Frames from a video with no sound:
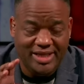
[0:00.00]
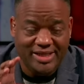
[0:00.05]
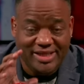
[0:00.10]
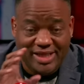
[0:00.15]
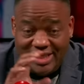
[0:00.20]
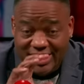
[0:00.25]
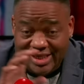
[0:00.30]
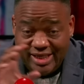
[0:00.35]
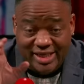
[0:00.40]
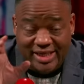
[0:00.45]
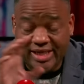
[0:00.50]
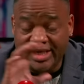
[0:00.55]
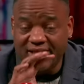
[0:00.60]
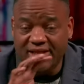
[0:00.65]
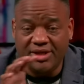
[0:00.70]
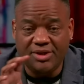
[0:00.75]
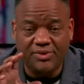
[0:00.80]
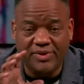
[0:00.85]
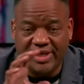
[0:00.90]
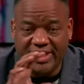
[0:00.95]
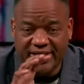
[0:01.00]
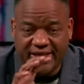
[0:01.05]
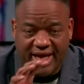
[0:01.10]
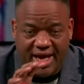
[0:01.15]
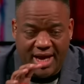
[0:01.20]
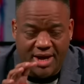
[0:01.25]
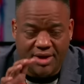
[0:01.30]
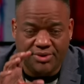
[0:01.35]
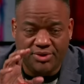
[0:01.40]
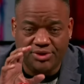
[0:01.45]
that any little
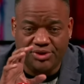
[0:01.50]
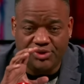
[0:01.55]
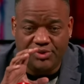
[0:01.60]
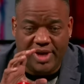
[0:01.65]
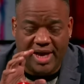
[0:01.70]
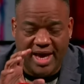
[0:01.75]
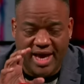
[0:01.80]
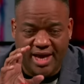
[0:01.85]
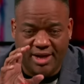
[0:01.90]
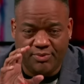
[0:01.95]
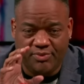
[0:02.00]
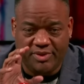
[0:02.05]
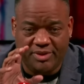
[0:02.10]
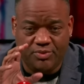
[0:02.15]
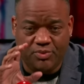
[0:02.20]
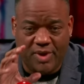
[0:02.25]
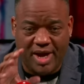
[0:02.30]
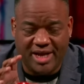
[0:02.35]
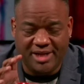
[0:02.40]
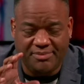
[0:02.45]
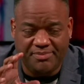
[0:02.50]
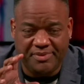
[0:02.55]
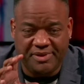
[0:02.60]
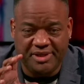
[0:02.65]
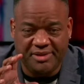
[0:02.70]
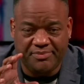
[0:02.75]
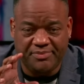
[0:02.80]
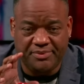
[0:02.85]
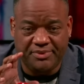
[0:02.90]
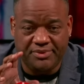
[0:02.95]
encounter you had with white
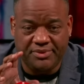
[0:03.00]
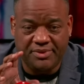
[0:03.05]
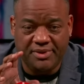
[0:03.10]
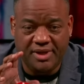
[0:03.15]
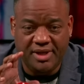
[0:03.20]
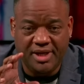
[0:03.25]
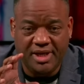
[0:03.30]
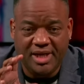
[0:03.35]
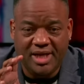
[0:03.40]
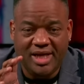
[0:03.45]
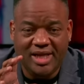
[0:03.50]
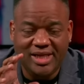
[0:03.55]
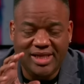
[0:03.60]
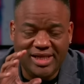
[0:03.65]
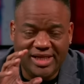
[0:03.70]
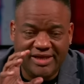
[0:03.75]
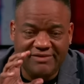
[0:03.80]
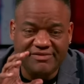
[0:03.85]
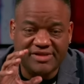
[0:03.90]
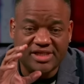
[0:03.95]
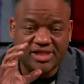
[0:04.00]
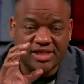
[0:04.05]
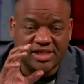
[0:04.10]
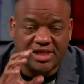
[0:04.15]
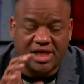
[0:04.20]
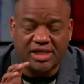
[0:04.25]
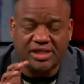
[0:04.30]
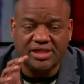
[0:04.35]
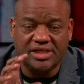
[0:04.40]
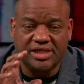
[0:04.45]
people leaves
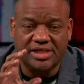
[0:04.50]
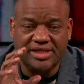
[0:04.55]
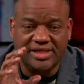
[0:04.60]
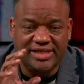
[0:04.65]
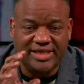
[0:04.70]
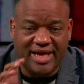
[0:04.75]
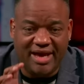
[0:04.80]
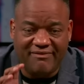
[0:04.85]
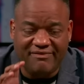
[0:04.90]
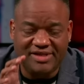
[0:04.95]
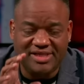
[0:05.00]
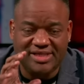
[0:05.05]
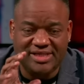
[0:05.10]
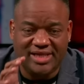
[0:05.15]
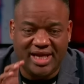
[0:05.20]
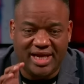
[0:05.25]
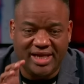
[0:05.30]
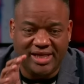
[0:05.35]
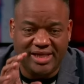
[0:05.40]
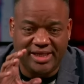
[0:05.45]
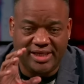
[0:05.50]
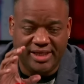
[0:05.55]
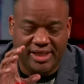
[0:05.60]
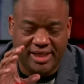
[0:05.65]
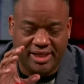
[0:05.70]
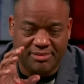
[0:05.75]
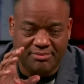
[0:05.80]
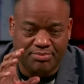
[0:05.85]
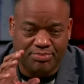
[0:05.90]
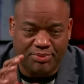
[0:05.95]
such a devastating
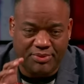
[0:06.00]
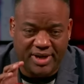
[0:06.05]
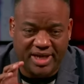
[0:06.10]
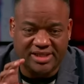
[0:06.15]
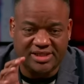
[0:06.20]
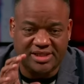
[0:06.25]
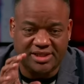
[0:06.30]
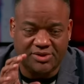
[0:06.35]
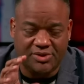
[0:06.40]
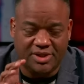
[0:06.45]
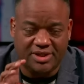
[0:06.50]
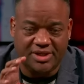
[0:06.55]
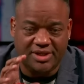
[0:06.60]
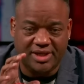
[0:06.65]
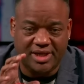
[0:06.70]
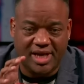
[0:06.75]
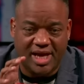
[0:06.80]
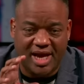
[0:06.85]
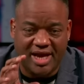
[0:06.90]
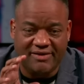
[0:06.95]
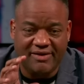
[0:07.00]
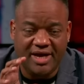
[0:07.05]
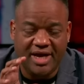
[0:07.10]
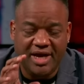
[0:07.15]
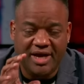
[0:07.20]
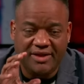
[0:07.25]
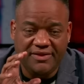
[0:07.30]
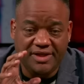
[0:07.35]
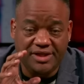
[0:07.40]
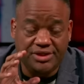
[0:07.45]
impression on your
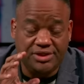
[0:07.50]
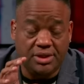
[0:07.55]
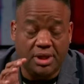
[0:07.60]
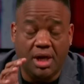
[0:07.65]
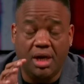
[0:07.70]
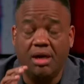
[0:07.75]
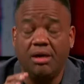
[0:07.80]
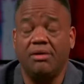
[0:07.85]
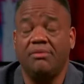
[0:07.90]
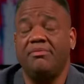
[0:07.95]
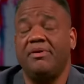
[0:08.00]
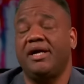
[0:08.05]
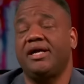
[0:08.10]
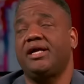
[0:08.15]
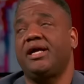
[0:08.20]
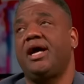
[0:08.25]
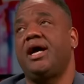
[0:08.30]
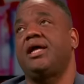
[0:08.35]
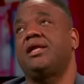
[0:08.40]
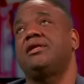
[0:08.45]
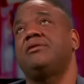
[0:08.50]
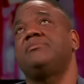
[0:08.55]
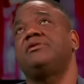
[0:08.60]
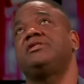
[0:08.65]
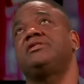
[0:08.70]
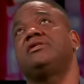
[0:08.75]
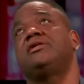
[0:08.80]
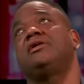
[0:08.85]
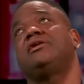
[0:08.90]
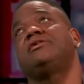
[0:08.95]
life that you, oh my God, let me
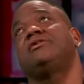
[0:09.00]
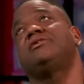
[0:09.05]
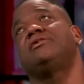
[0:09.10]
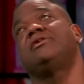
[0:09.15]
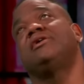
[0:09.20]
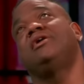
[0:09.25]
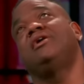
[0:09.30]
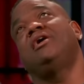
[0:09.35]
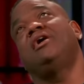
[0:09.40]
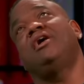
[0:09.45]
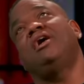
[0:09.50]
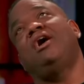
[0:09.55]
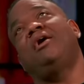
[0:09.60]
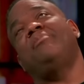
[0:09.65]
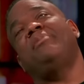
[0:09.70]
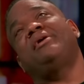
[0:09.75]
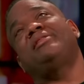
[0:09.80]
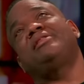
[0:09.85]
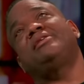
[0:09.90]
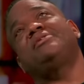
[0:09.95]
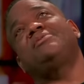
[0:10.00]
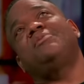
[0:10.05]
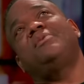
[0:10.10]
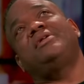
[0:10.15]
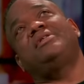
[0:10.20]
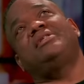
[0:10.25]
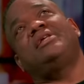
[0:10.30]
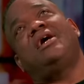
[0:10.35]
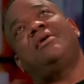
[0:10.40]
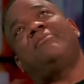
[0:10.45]
tell you about this
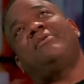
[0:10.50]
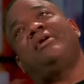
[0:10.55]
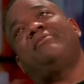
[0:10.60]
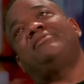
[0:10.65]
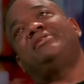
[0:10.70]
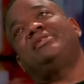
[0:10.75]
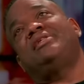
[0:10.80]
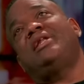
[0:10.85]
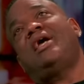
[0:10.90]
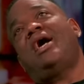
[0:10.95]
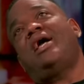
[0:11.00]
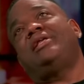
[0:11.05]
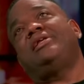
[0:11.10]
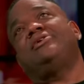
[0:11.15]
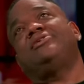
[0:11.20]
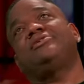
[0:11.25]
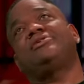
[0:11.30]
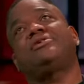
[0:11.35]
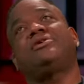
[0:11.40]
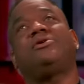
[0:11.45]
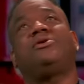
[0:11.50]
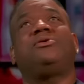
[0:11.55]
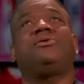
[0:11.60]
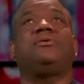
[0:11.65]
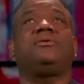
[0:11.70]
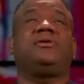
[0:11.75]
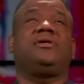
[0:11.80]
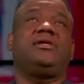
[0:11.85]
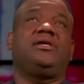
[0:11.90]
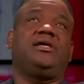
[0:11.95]
one time when I was 9 years
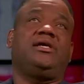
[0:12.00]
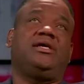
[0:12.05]
old